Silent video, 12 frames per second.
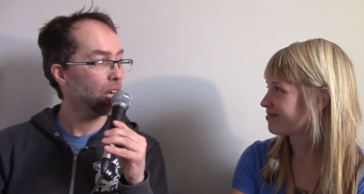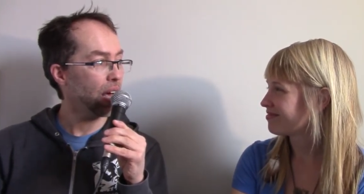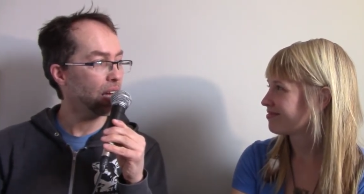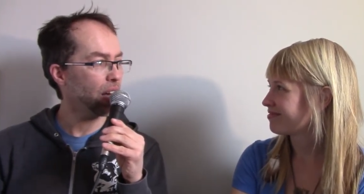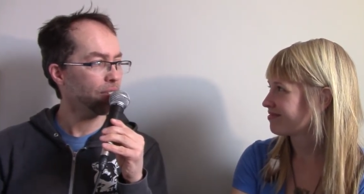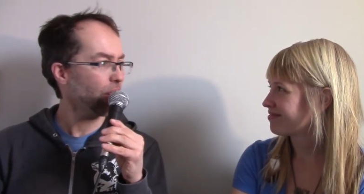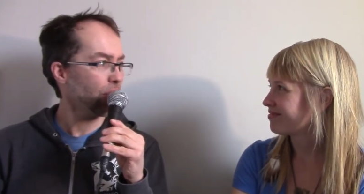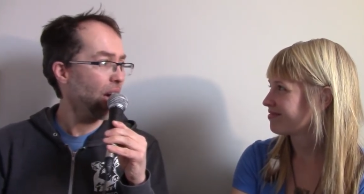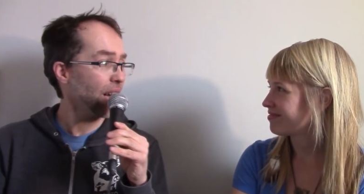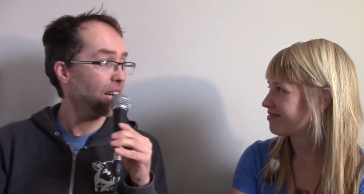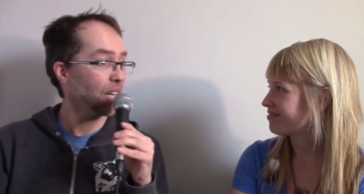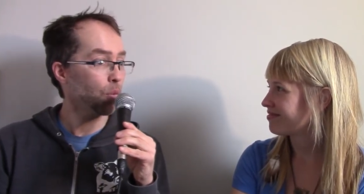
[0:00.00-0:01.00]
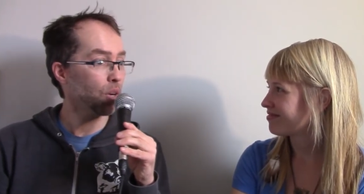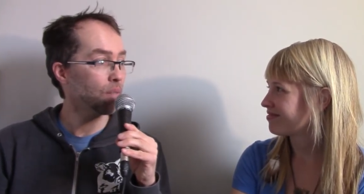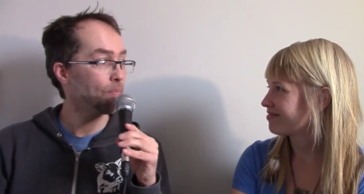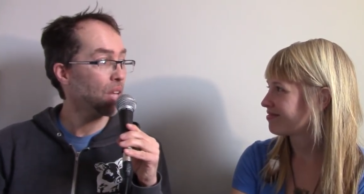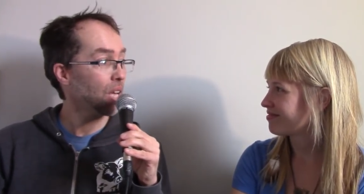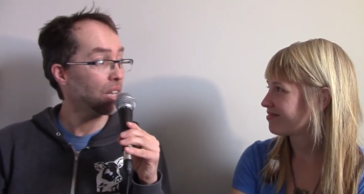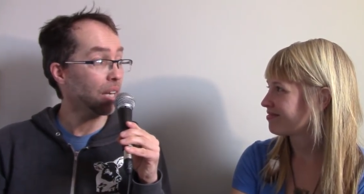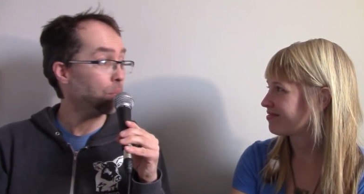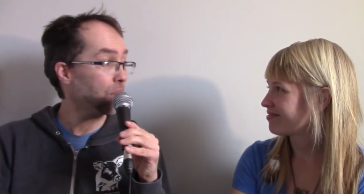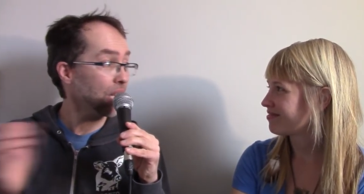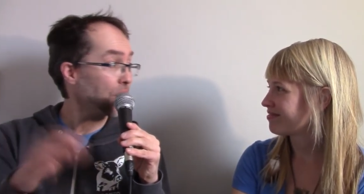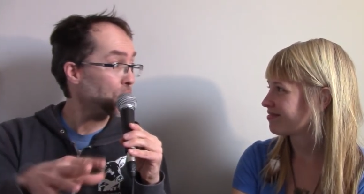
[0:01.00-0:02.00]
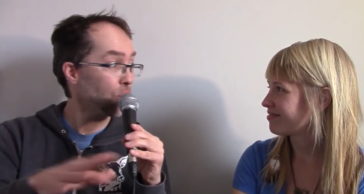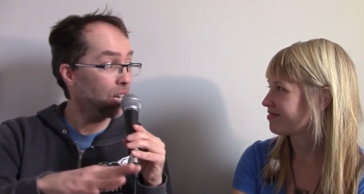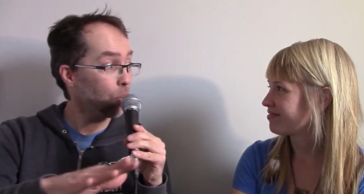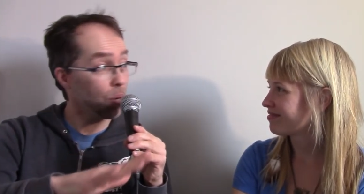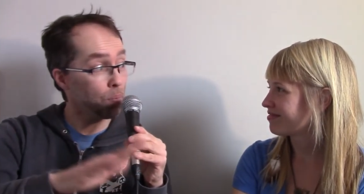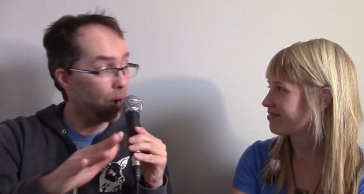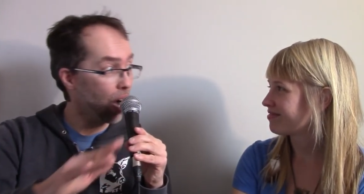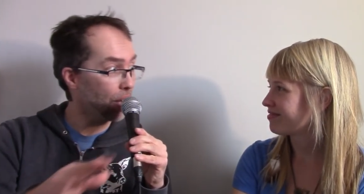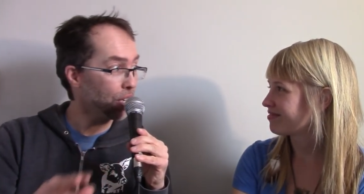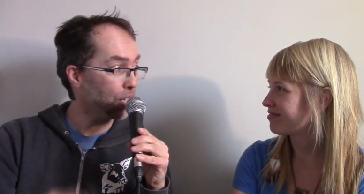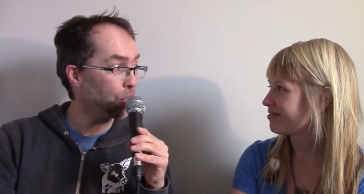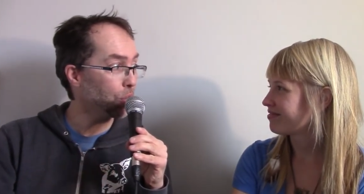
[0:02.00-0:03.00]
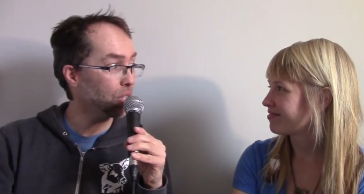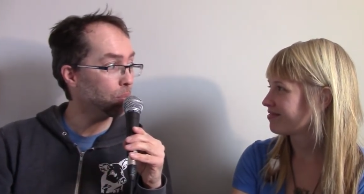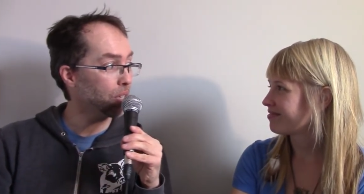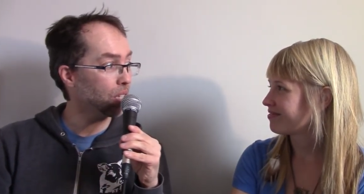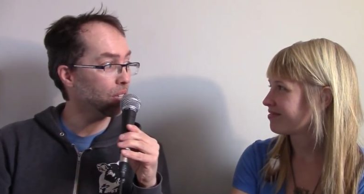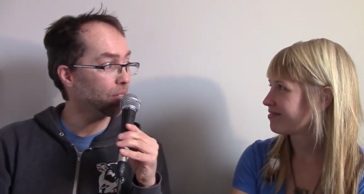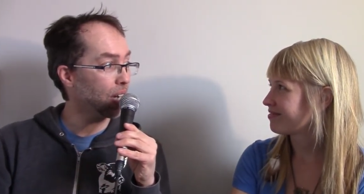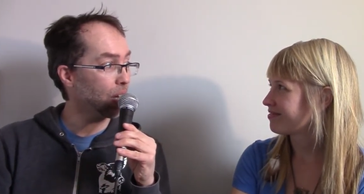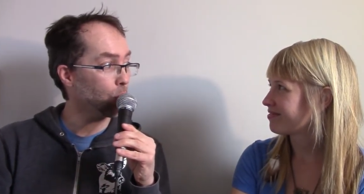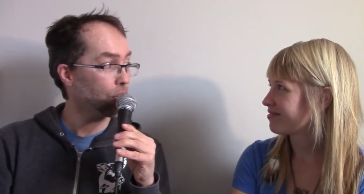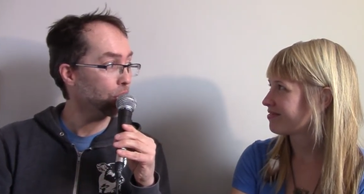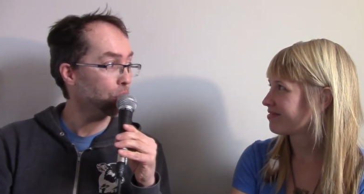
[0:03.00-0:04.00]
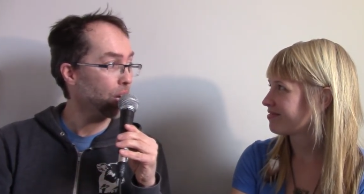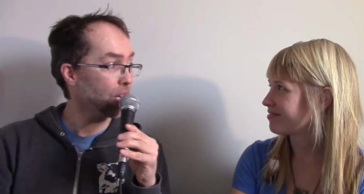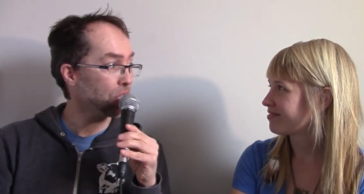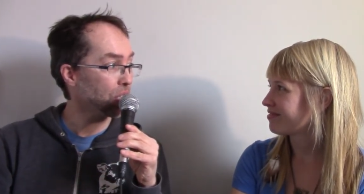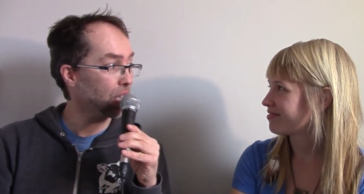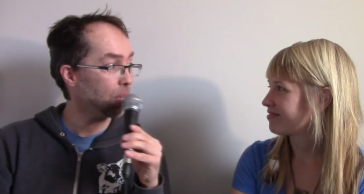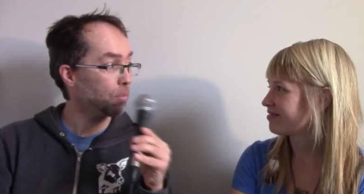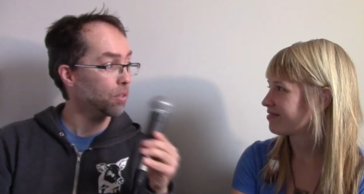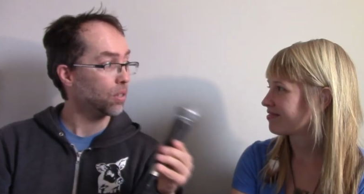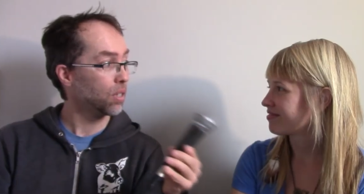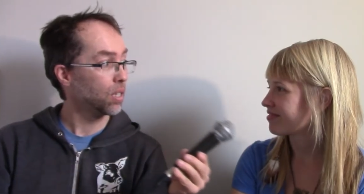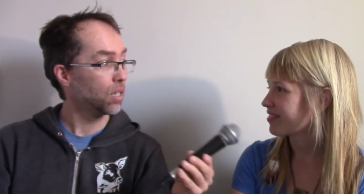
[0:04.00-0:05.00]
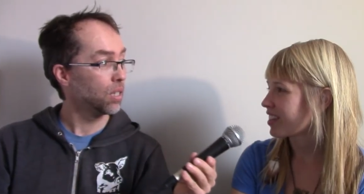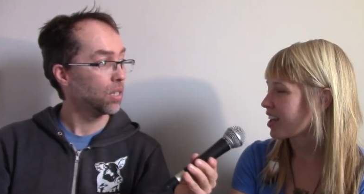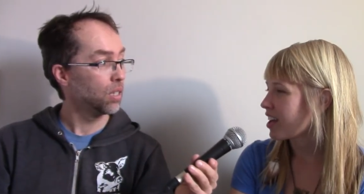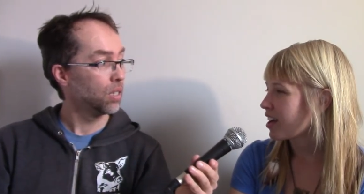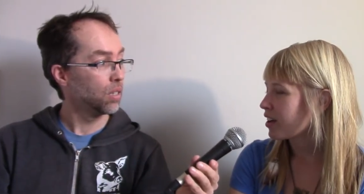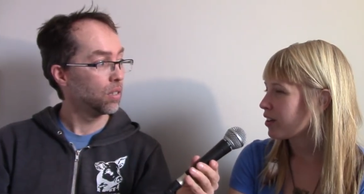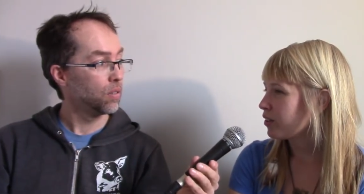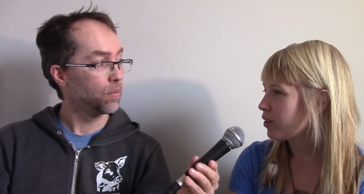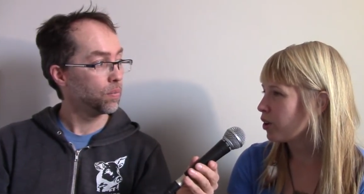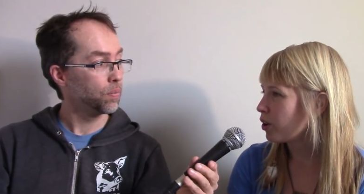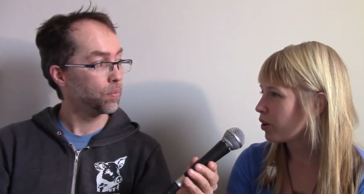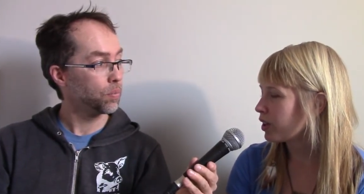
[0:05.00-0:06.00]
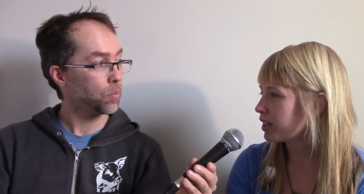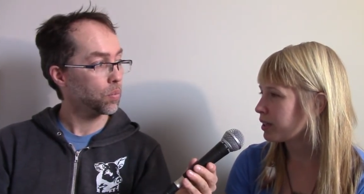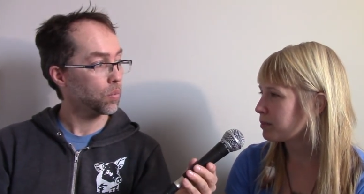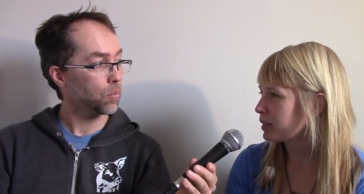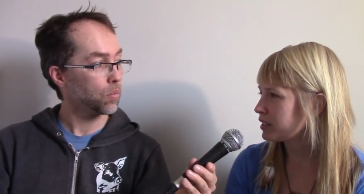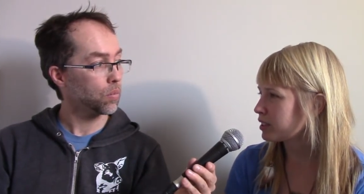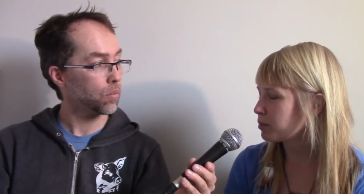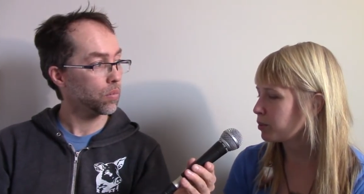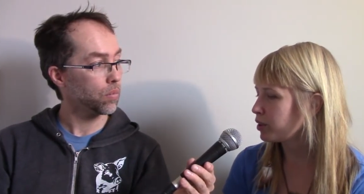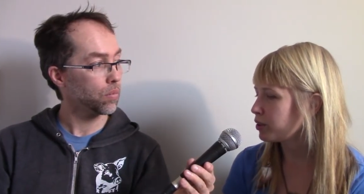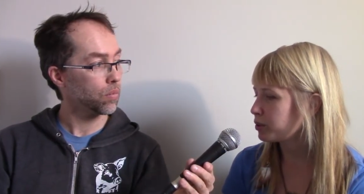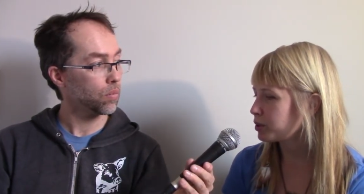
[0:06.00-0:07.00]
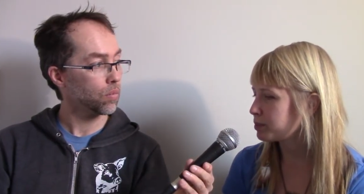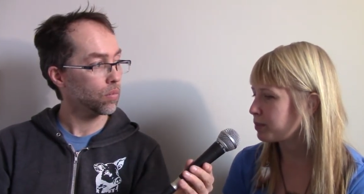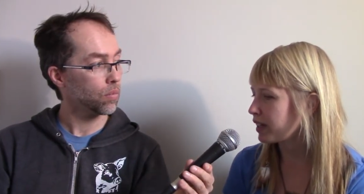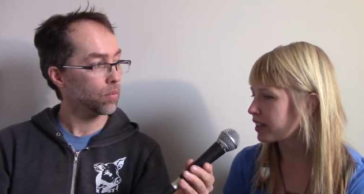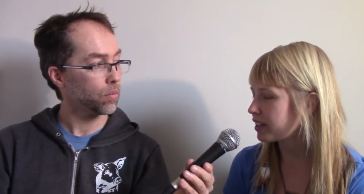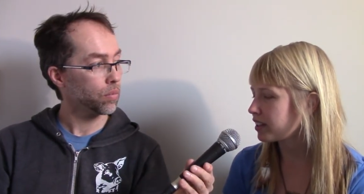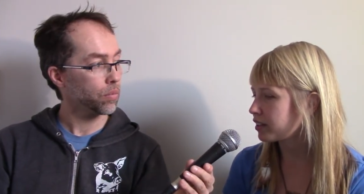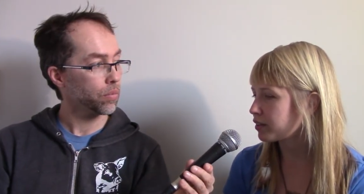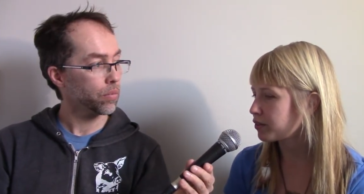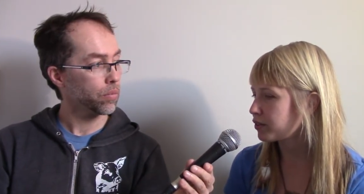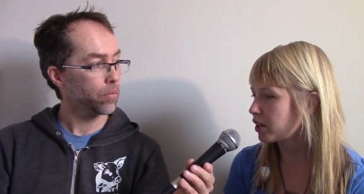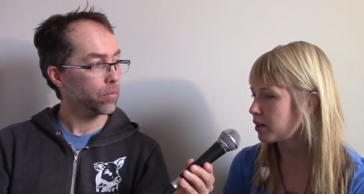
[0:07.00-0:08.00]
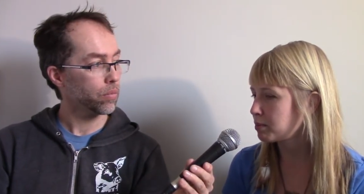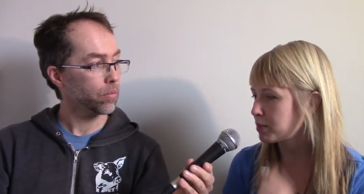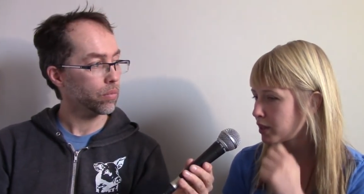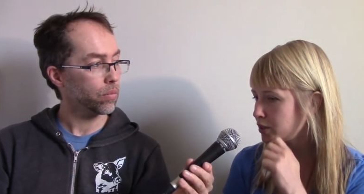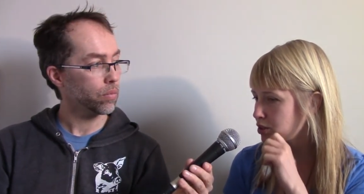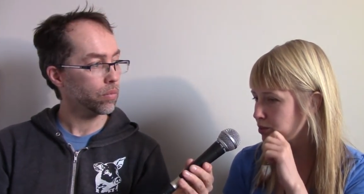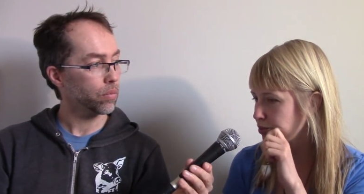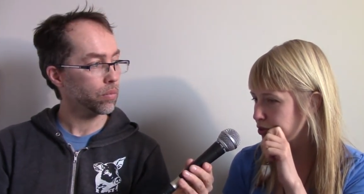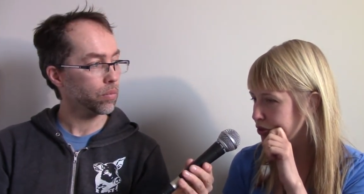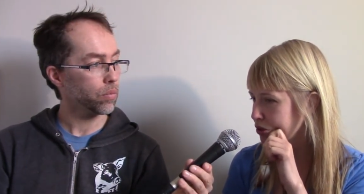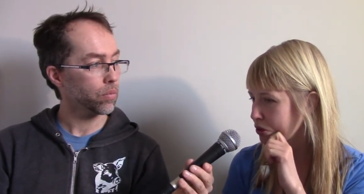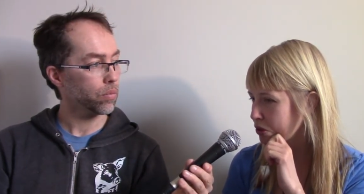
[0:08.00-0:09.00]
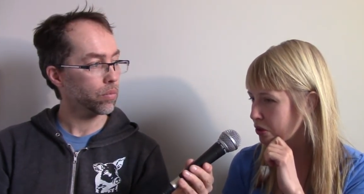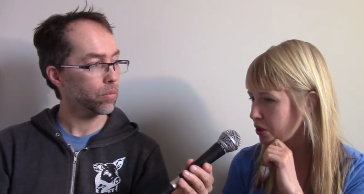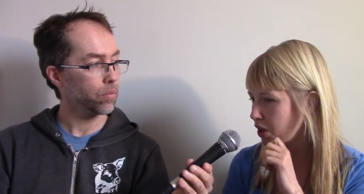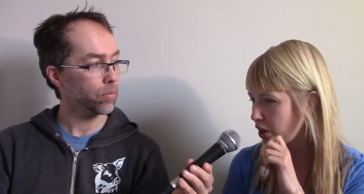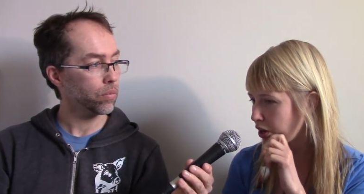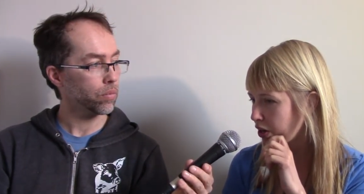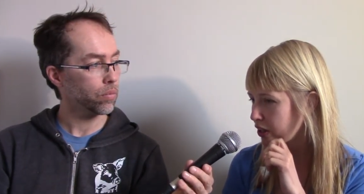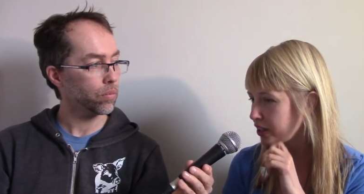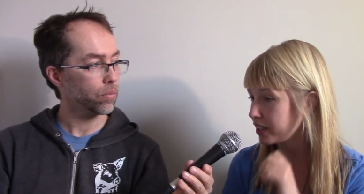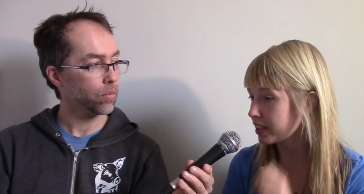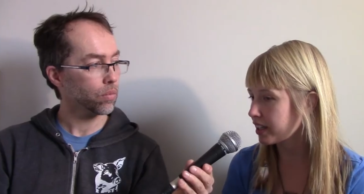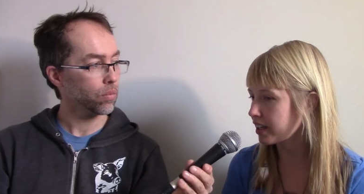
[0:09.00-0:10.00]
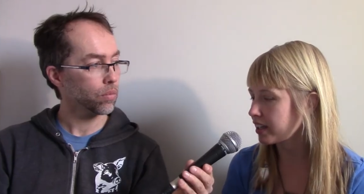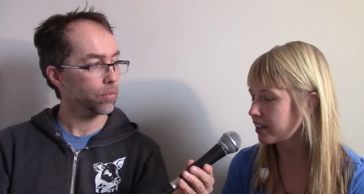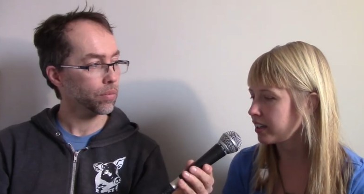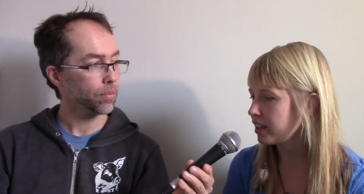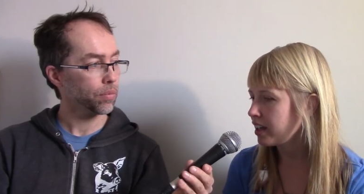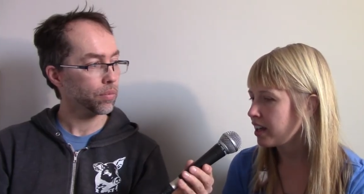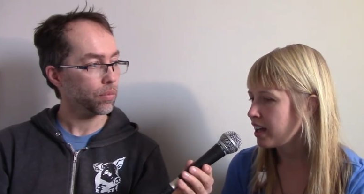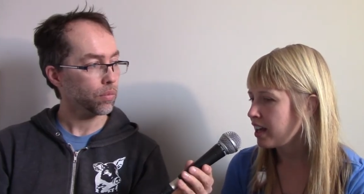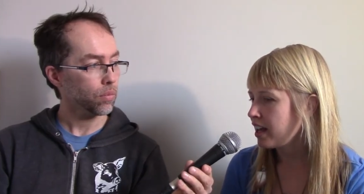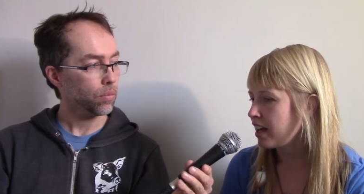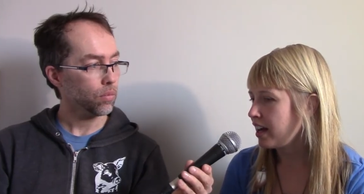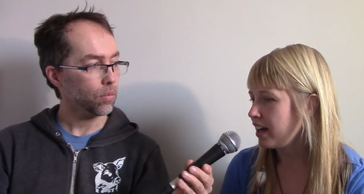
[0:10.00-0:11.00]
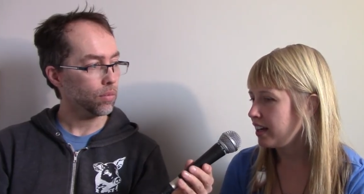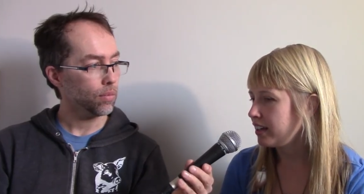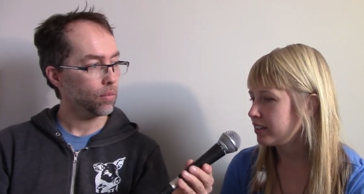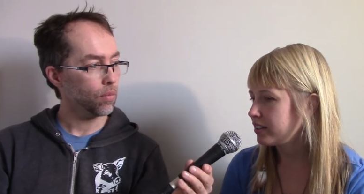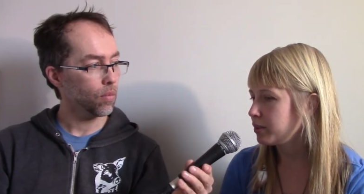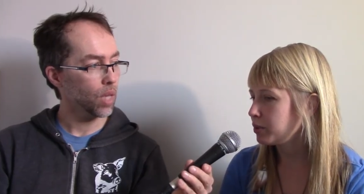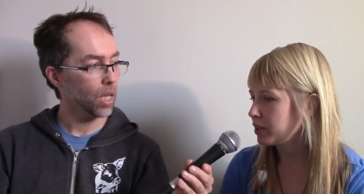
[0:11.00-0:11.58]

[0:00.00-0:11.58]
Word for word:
Speaker 1: And have you ever had anyone, like police or anyone, bother you in the middle of the night while you're trying to sleep? Or?
Speaker 2: No, and I met someone who was biking from Belgium to Iran, and he